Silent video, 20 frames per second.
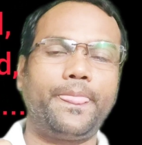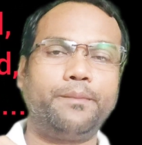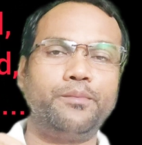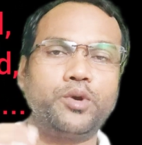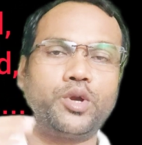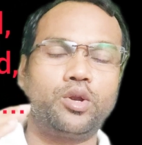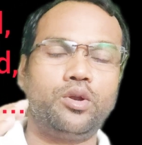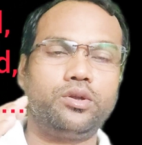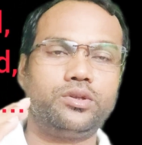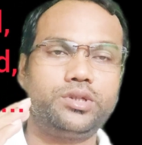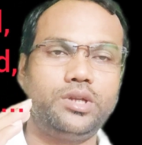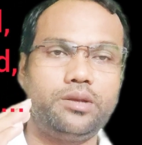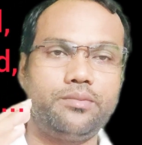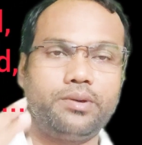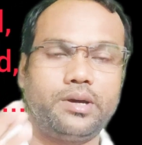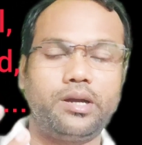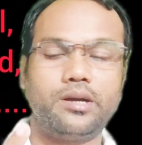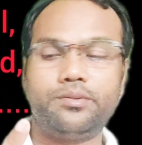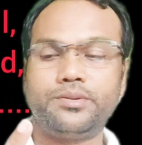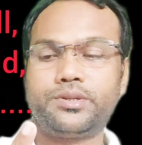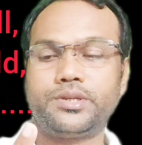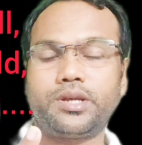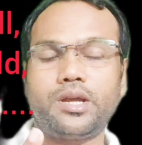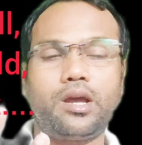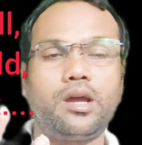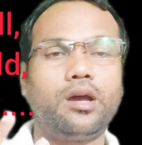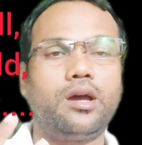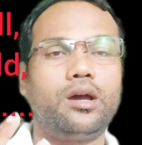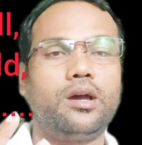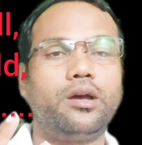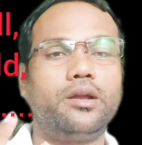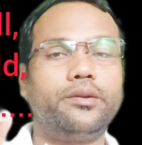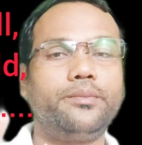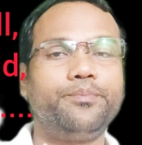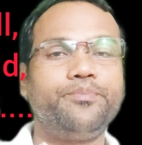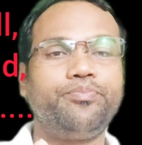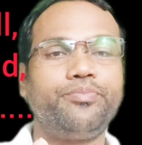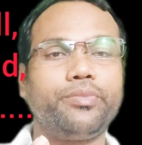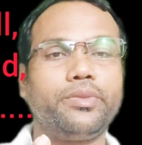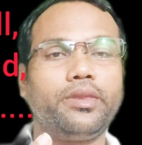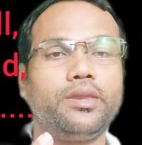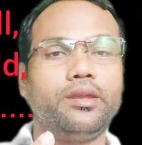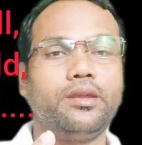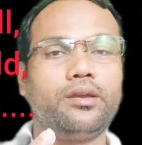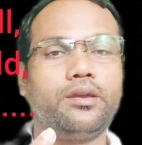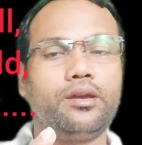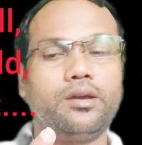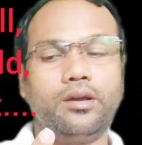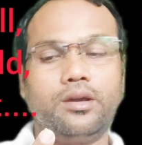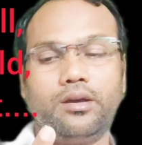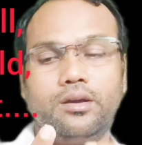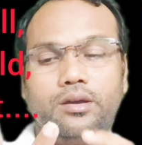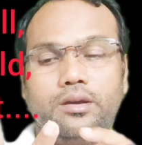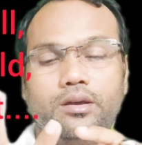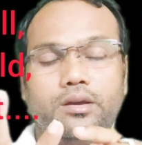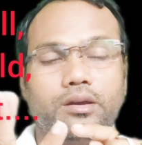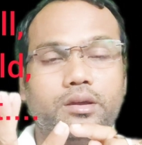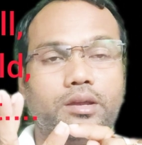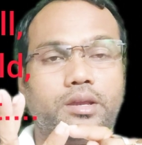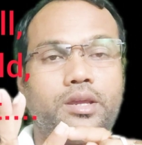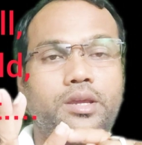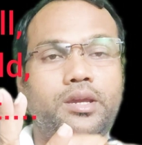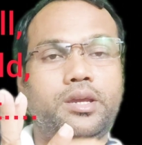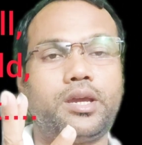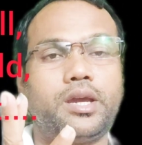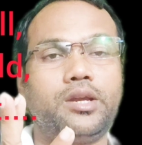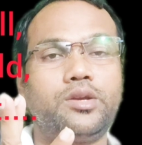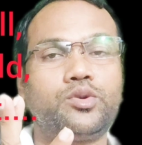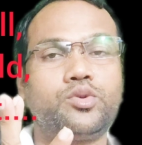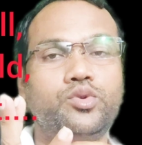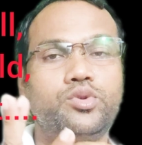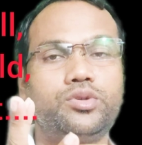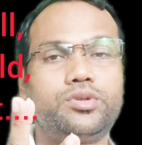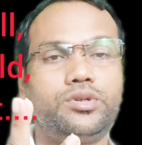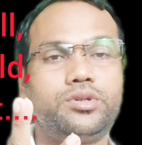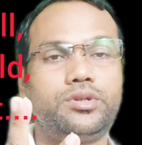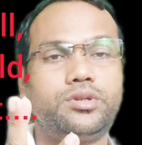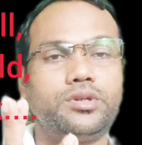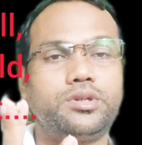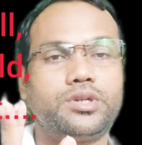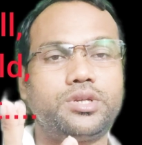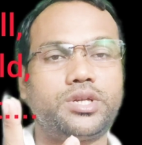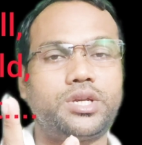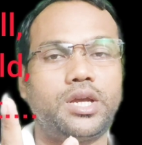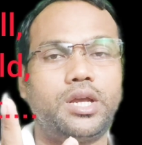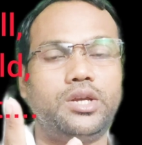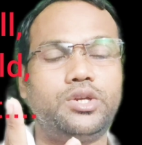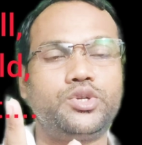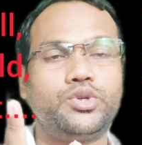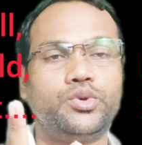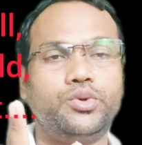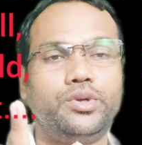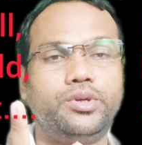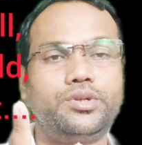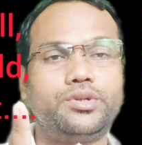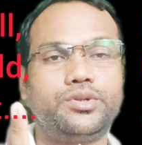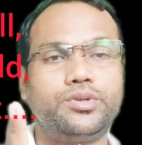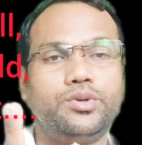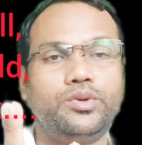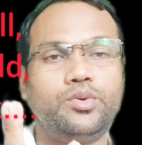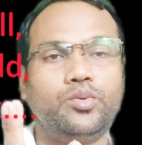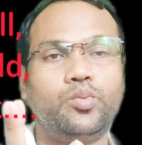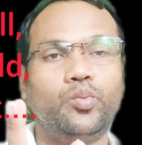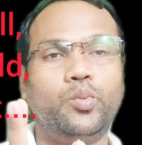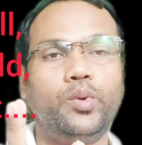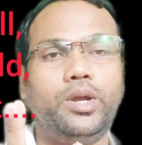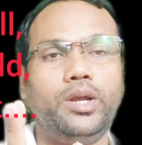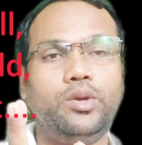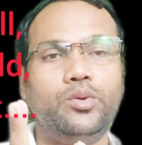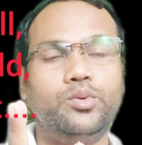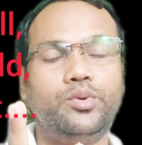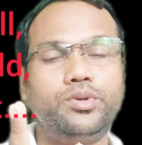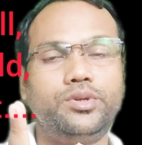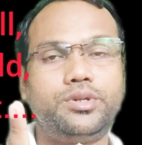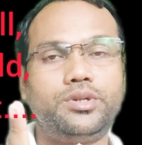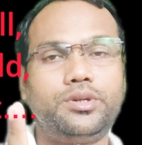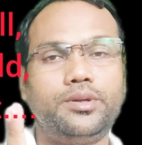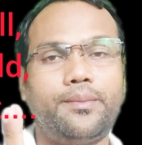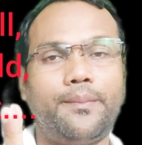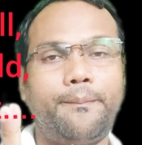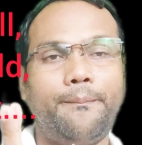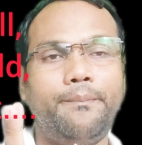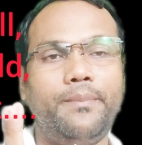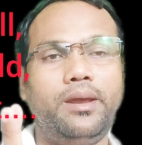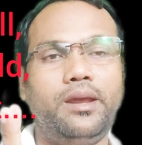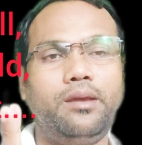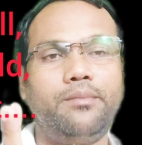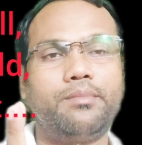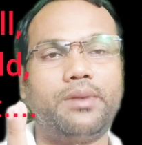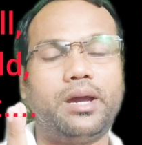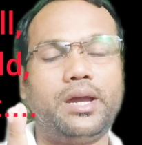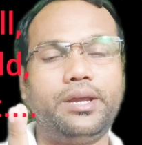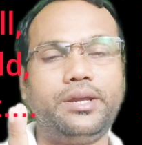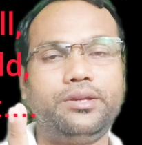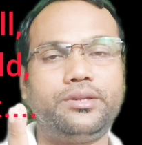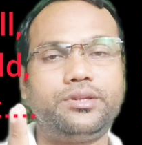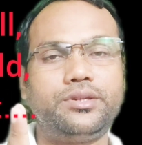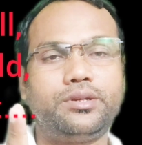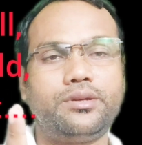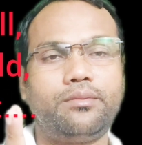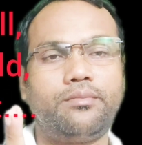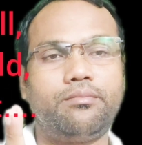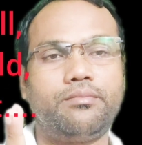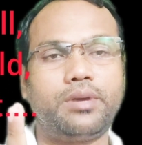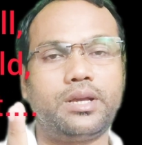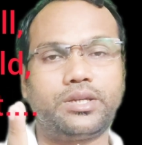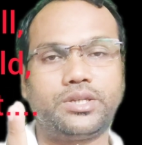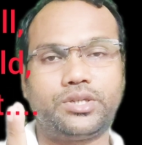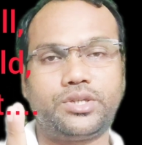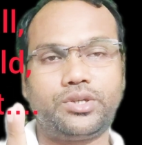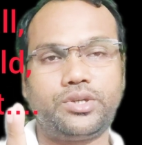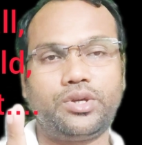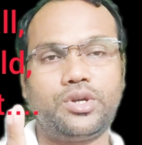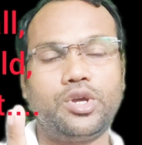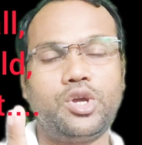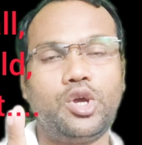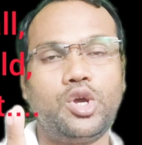Modal auxiliary verbs are uh, can, could, shall, should, will, would, may, might, must,